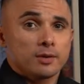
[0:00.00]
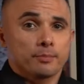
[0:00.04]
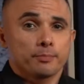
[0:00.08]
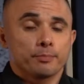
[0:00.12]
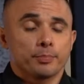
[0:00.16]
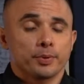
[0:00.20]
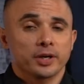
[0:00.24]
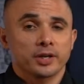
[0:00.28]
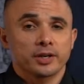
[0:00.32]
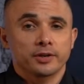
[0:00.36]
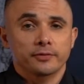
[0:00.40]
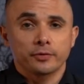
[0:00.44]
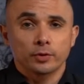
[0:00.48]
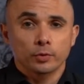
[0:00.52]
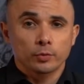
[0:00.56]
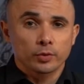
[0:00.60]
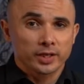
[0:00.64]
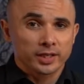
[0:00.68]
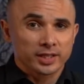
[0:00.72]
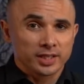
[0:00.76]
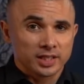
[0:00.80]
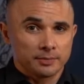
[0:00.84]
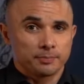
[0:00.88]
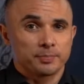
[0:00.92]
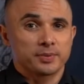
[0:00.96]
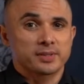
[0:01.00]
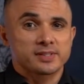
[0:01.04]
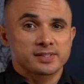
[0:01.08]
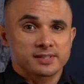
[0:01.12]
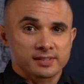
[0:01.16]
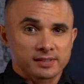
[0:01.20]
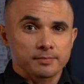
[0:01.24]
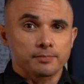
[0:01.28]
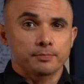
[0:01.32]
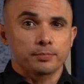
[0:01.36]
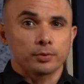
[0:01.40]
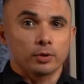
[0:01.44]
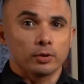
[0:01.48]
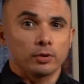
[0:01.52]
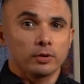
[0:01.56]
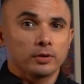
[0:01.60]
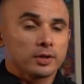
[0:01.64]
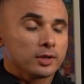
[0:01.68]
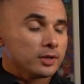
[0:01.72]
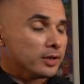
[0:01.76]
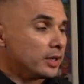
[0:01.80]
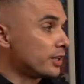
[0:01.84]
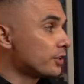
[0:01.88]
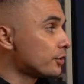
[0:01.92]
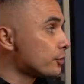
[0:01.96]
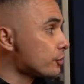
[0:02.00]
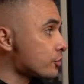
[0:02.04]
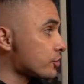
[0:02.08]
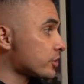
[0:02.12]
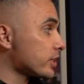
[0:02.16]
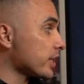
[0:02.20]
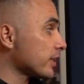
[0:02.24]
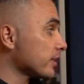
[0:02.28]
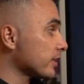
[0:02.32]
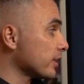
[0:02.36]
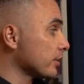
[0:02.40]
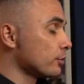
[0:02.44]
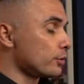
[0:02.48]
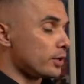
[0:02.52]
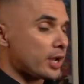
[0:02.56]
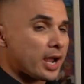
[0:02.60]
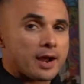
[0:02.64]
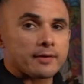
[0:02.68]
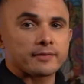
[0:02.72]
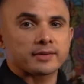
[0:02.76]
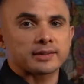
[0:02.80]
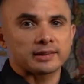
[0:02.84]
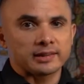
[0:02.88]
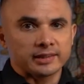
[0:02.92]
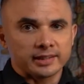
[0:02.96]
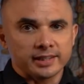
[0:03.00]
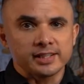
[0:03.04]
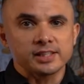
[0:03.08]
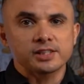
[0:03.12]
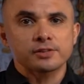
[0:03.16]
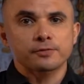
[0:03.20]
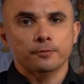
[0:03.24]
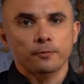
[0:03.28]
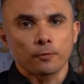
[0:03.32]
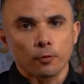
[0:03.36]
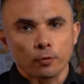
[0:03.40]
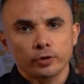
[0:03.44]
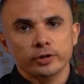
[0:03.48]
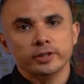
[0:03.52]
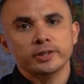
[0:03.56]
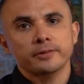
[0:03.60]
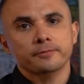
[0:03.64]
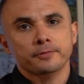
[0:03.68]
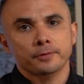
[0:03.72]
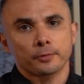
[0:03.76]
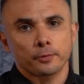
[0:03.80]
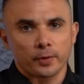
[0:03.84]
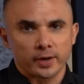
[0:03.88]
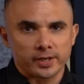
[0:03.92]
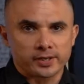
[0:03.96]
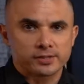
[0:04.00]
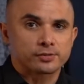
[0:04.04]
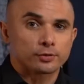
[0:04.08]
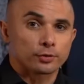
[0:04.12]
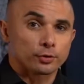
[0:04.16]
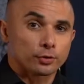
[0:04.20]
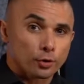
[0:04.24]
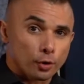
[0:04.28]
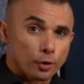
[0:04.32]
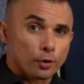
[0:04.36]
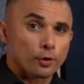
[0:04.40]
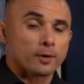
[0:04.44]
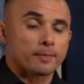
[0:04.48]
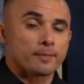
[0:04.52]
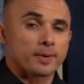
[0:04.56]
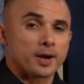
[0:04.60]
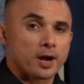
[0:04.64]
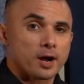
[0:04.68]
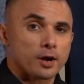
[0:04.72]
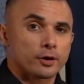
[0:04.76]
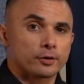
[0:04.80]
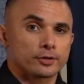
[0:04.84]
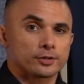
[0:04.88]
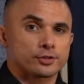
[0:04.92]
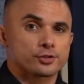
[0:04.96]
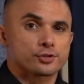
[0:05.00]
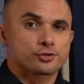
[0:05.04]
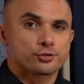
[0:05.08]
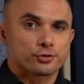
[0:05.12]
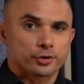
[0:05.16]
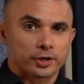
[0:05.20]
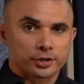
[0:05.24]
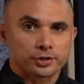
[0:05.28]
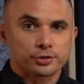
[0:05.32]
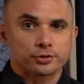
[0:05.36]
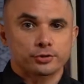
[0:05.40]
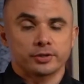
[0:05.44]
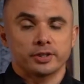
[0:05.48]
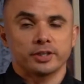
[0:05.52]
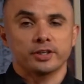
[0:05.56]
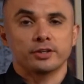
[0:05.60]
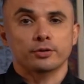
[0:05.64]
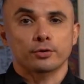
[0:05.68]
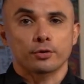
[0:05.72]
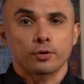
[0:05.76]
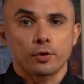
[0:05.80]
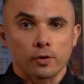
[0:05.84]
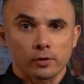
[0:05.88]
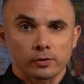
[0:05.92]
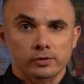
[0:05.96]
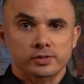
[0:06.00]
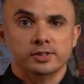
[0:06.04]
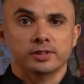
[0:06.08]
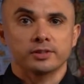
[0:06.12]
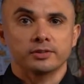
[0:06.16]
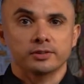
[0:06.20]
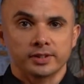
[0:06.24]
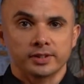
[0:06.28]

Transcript: But if you want to keep it simple, understand that you have at least 4 different ways to go about structuring your wholesale